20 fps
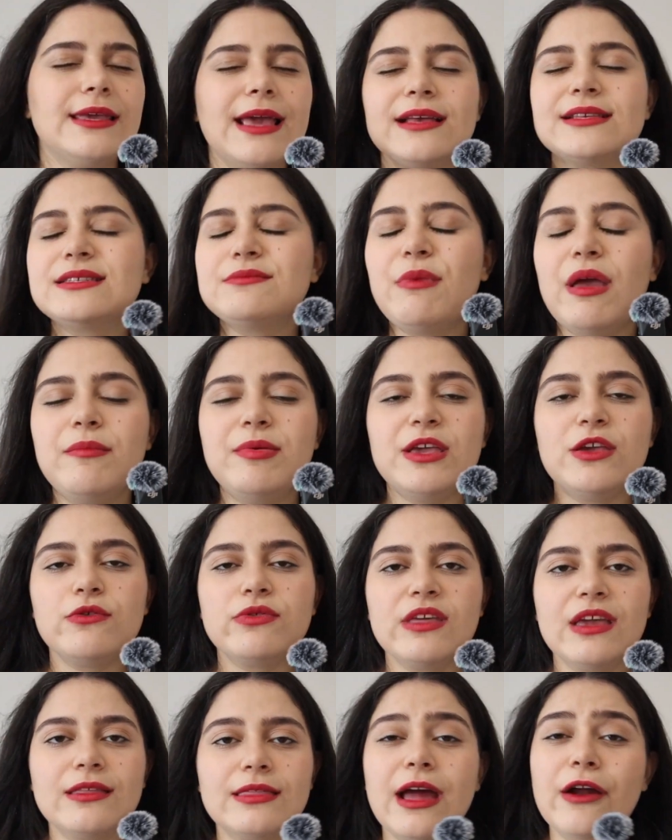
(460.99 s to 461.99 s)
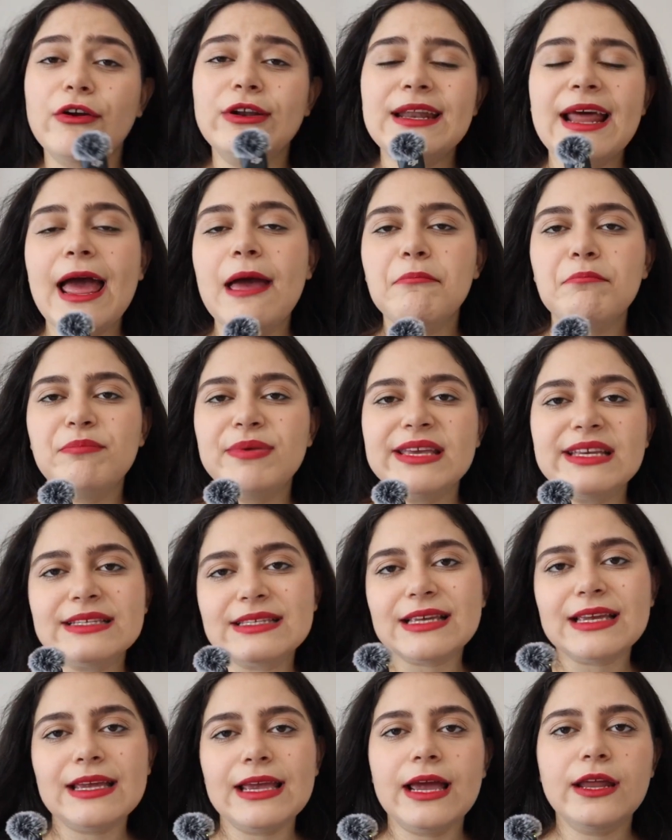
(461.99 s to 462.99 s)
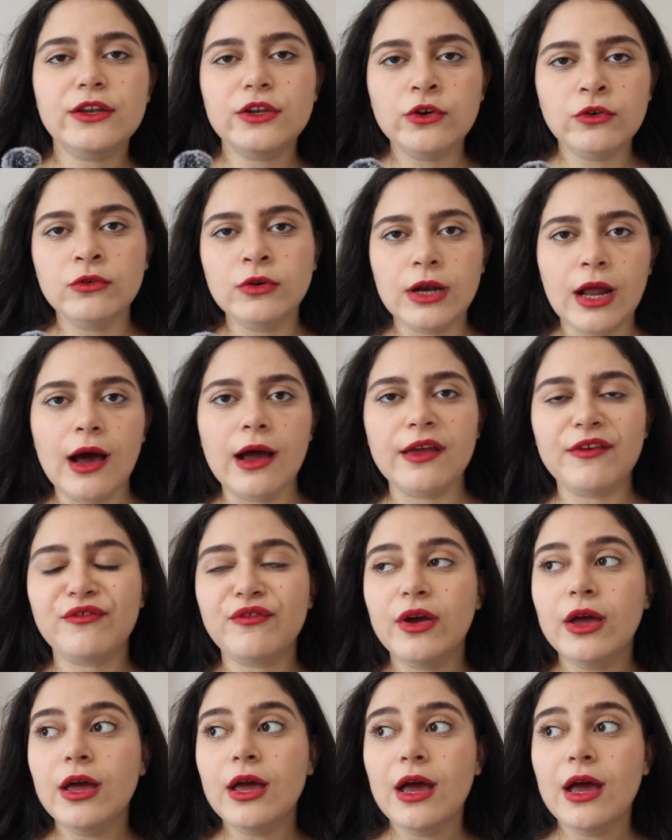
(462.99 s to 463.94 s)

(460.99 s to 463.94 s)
yes, maybe you think they're an NPC in your life,